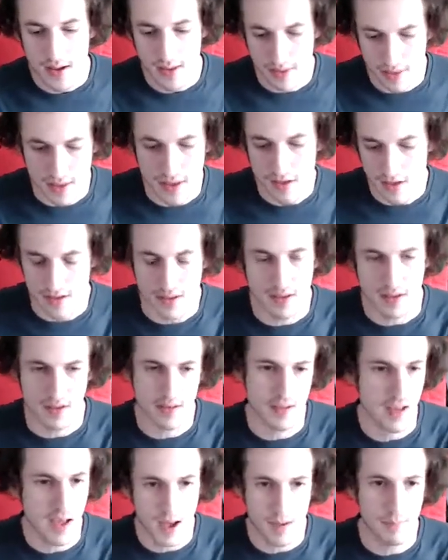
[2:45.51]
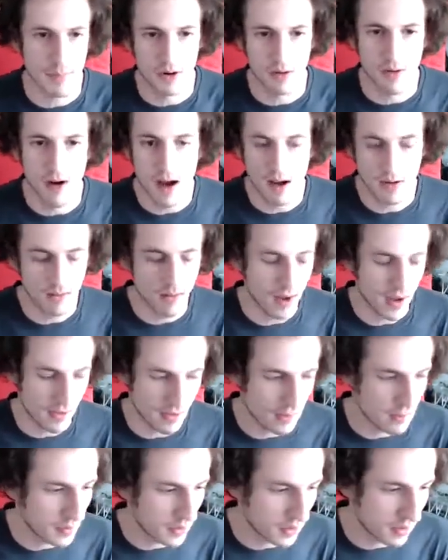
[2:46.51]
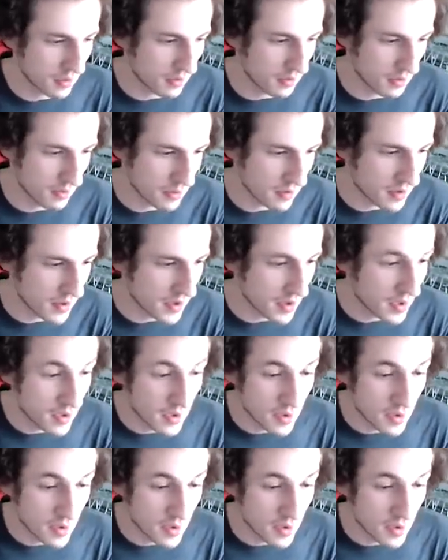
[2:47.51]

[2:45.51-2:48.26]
these things happen a lot less, because